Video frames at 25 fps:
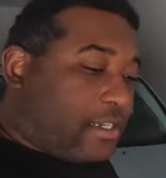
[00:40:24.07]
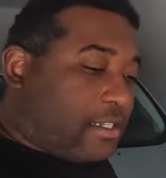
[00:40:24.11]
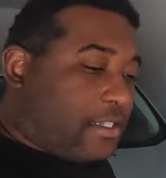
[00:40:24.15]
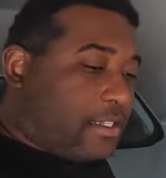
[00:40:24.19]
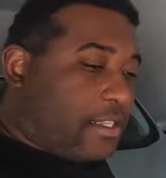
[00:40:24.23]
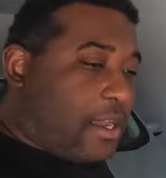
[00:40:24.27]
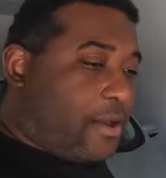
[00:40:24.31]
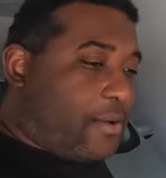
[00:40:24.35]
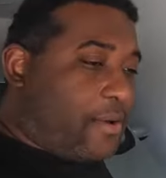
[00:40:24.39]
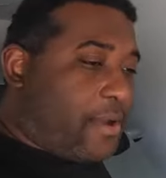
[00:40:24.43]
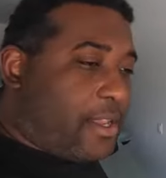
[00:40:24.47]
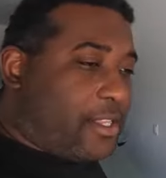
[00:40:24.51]

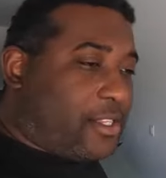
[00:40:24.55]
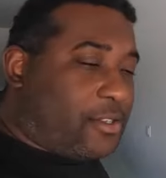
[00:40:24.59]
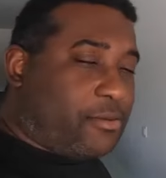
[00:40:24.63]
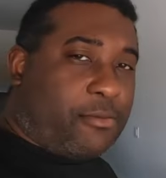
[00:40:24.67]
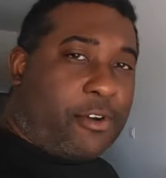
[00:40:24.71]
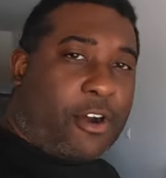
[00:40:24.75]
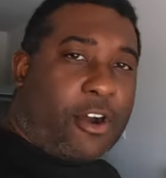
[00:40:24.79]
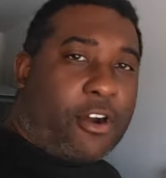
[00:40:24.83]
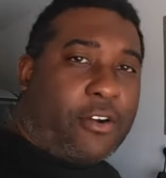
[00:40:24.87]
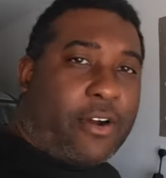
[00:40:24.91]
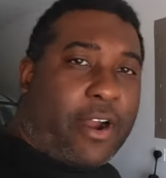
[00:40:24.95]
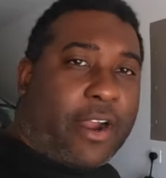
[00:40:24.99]
That way
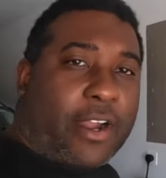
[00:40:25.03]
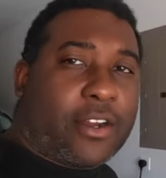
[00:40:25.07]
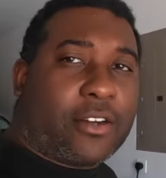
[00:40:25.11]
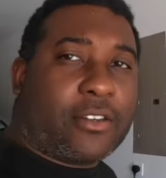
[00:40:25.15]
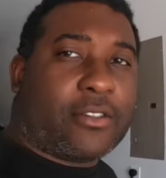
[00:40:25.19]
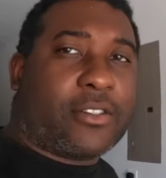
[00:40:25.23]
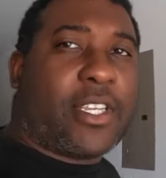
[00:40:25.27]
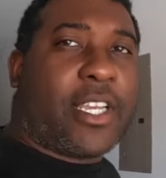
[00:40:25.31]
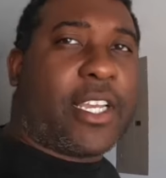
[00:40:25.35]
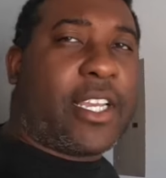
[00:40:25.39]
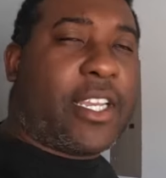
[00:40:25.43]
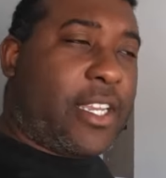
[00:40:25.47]
tomorrow I can go
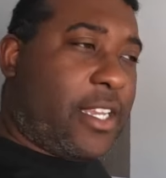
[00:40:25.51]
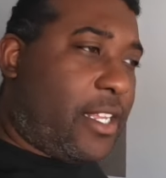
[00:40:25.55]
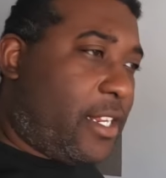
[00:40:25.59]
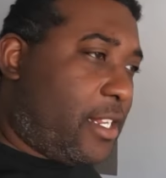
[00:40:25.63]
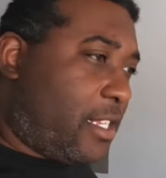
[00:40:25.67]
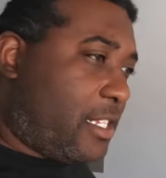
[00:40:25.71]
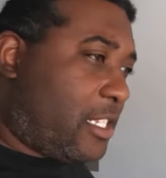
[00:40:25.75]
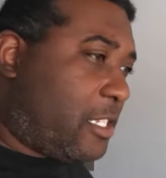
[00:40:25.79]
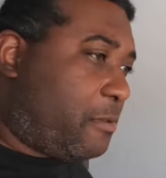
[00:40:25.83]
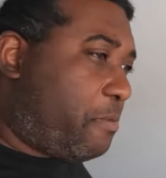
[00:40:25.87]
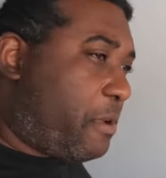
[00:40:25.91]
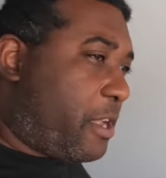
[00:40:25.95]
take get an
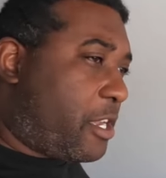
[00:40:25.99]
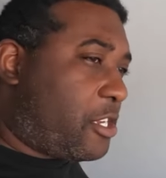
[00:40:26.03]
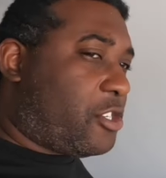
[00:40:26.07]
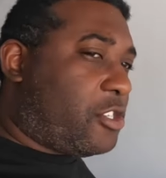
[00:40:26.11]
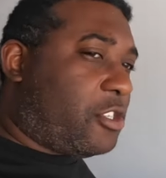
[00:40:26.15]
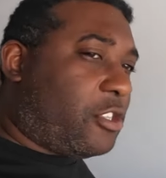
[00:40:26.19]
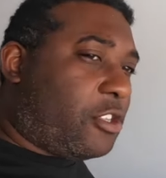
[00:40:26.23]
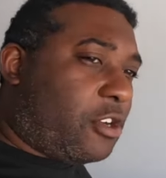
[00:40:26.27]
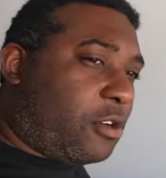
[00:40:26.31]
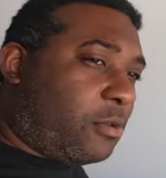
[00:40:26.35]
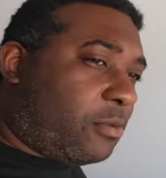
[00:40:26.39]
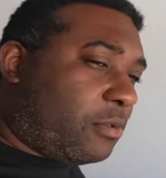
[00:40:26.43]

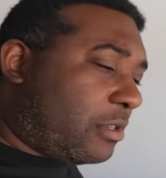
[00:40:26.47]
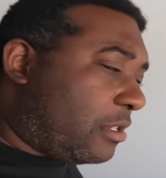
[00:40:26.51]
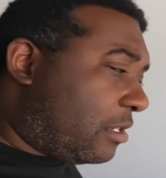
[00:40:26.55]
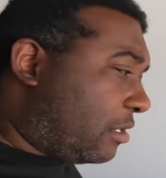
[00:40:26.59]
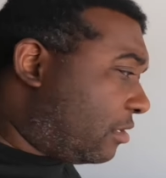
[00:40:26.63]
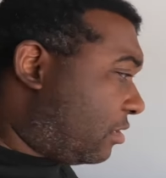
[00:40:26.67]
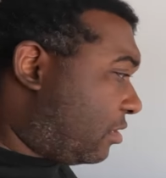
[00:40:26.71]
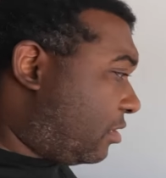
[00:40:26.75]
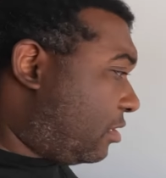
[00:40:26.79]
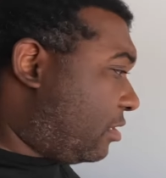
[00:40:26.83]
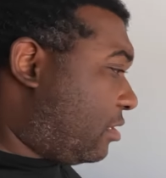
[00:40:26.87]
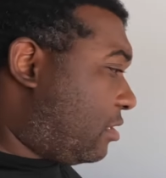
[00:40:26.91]
inspection along with
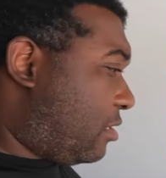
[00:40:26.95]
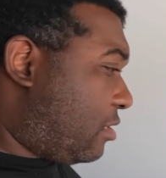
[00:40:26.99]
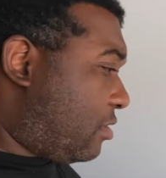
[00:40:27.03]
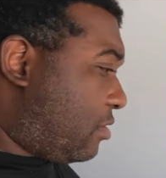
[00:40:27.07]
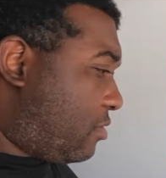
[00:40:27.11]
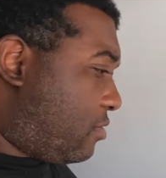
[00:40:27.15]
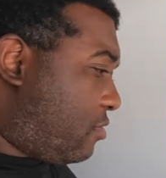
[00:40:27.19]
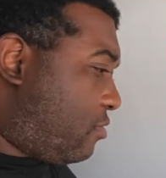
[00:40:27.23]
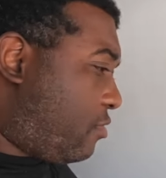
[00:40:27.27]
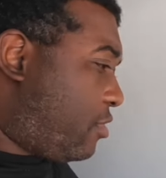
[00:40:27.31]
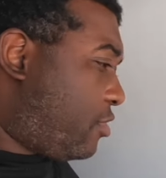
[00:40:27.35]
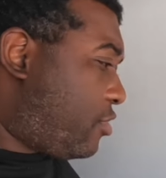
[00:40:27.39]

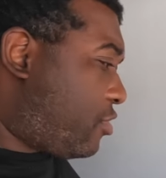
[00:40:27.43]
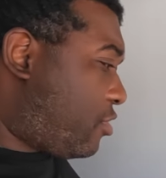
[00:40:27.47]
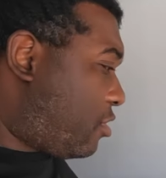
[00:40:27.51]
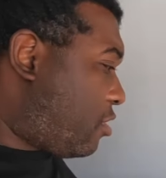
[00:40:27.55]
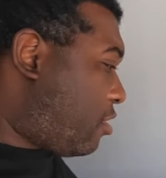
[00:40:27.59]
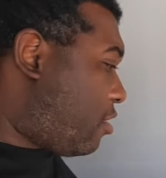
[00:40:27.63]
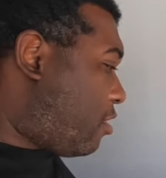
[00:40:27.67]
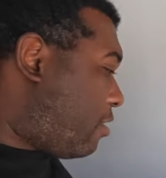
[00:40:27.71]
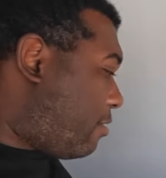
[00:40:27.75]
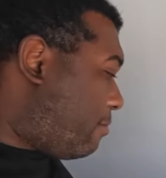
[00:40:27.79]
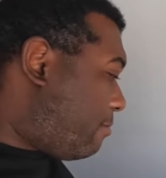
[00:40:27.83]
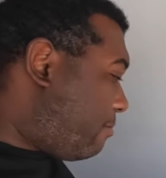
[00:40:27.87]
Creature
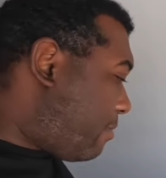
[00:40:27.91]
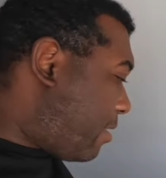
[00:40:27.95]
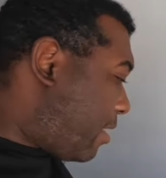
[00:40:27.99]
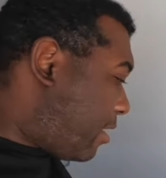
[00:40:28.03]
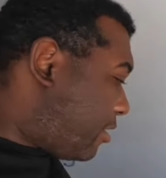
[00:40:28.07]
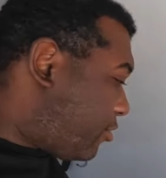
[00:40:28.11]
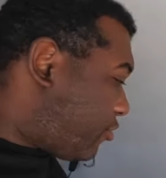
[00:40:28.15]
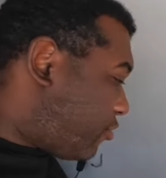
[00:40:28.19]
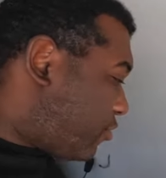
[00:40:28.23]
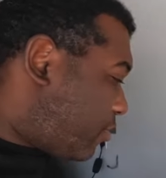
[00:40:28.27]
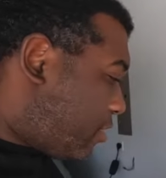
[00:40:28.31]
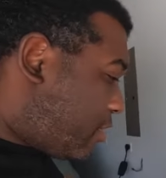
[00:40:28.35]
car and my
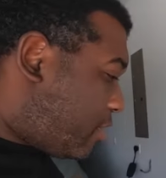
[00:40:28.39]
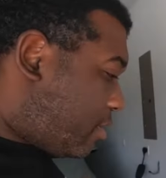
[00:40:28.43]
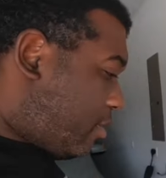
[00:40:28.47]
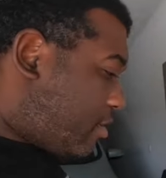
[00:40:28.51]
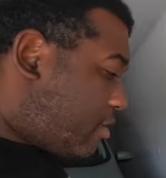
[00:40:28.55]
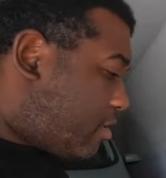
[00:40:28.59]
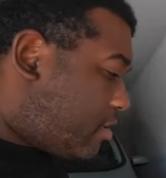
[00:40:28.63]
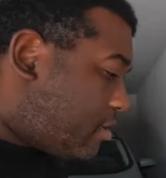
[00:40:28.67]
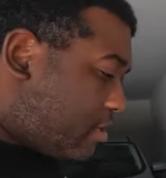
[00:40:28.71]
truck.